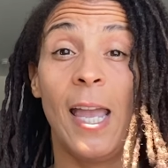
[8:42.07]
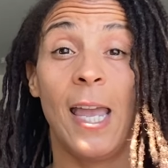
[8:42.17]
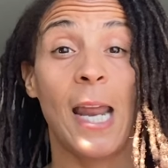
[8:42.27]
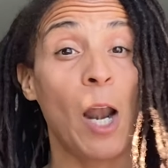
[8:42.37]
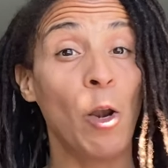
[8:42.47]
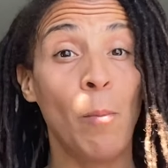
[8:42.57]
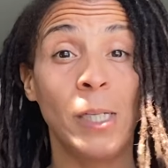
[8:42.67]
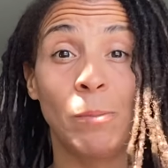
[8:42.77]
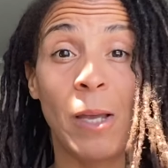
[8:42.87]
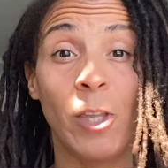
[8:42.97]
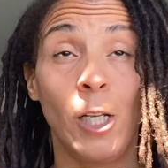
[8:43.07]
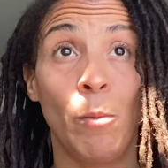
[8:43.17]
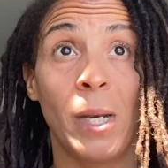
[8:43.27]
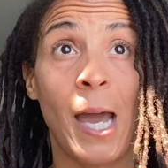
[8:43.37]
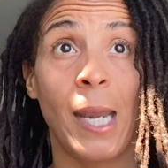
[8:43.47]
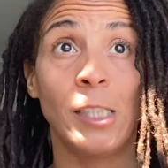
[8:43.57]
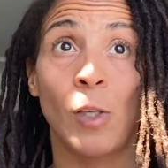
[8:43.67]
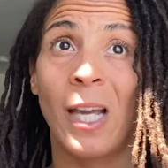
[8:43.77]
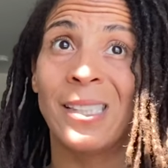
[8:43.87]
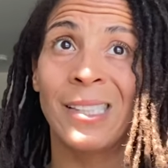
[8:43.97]
And I don't know much about the Illuminati,
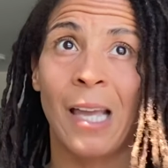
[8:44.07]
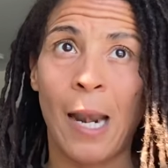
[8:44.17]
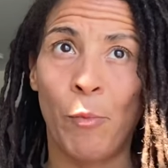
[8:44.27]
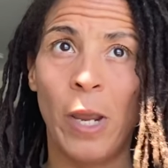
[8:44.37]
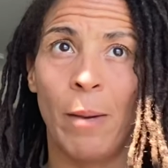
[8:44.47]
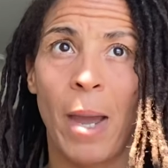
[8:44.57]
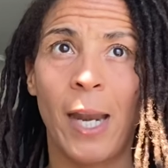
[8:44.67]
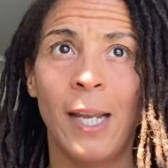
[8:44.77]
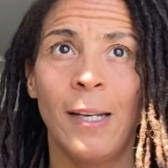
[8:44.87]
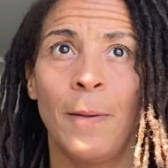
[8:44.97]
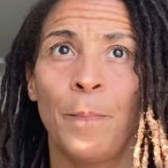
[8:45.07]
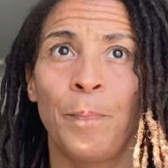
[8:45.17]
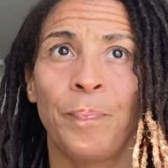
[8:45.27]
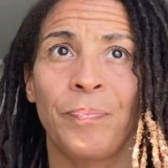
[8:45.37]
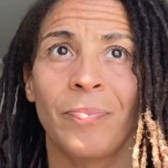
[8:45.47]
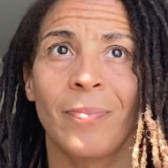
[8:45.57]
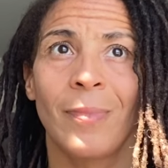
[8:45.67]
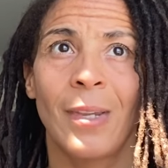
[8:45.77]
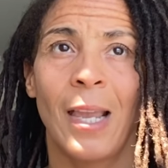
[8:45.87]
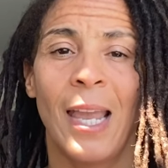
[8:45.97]
so I just kind of read about it
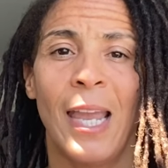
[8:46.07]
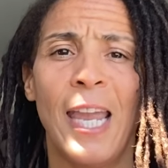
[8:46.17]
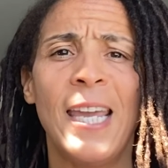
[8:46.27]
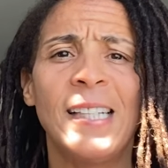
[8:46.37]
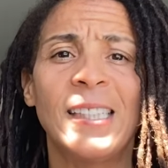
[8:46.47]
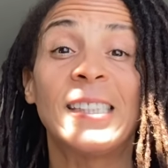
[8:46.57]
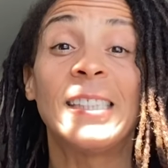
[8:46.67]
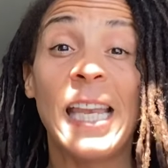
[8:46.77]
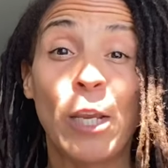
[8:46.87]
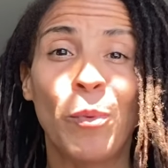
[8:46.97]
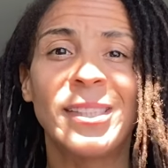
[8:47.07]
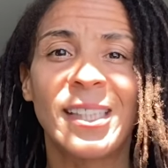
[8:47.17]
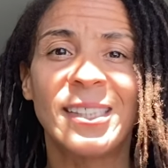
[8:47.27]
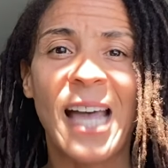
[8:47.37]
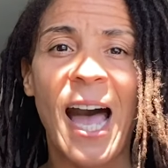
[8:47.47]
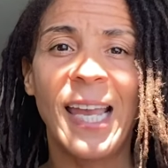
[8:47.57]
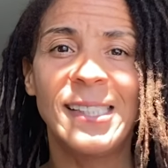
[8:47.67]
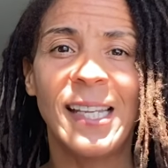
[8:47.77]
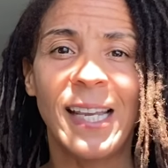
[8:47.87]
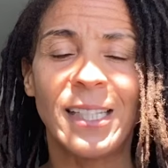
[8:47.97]
it is a secret
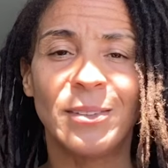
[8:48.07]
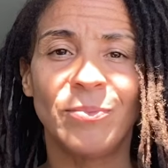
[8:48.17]
society.